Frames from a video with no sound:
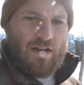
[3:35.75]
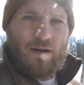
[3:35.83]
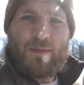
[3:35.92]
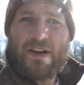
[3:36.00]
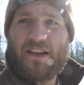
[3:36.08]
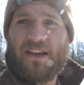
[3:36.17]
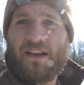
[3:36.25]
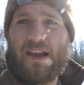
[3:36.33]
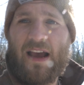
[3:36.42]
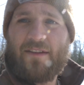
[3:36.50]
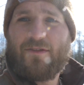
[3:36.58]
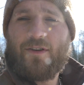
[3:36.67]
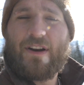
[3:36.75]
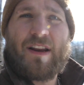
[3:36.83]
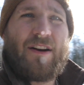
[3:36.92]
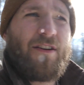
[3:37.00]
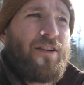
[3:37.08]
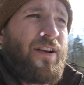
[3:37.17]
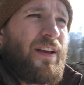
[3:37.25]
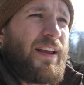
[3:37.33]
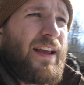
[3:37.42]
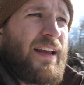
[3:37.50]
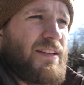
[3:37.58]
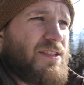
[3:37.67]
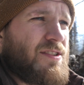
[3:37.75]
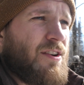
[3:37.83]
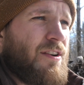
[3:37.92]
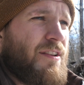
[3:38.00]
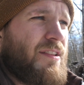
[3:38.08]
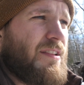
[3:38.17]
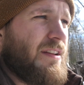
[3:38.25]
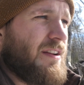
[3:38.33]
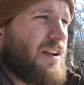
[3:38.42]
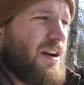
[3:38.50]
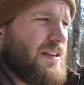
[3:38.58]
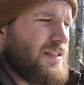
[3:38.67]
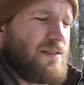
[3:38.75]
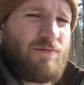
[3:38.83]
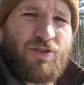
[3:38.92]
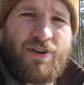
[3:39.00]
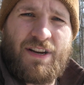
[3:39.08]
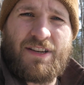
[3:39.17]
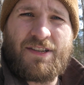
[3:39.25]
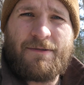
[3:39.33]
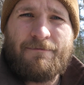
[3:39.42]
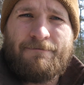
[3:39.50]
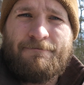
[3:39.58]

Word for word: I'm going to get after it here and start cutting some trees.